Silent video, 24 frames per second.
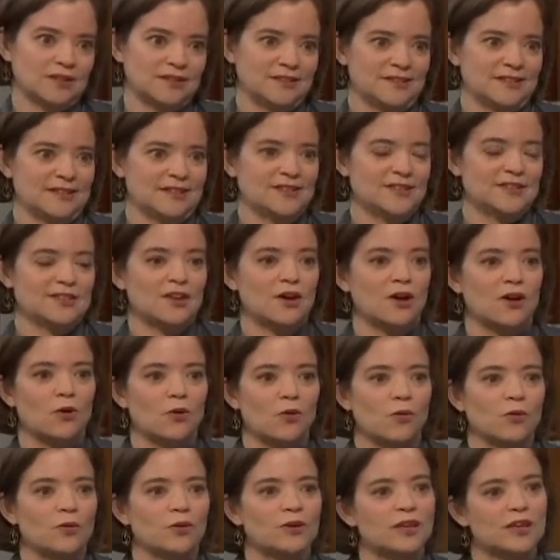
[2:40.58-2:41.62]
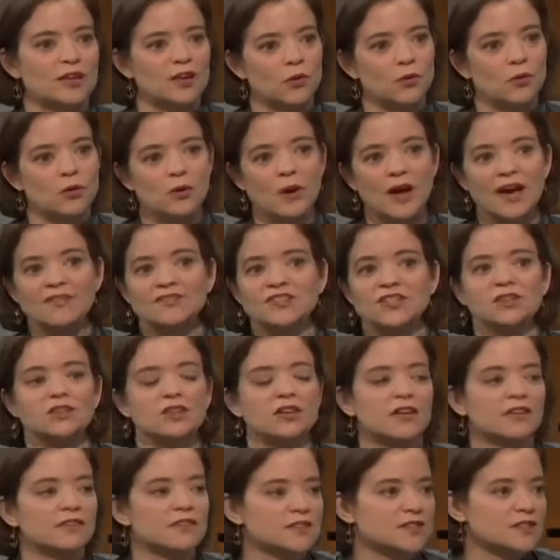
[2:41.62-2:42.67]
So, you have to look
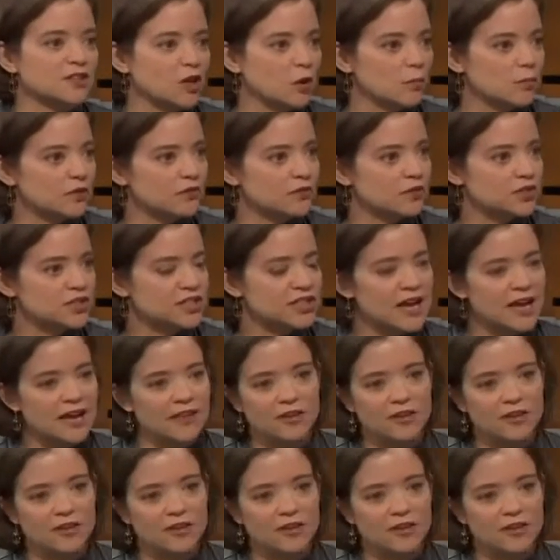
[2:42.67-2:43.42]
at the scope of your day.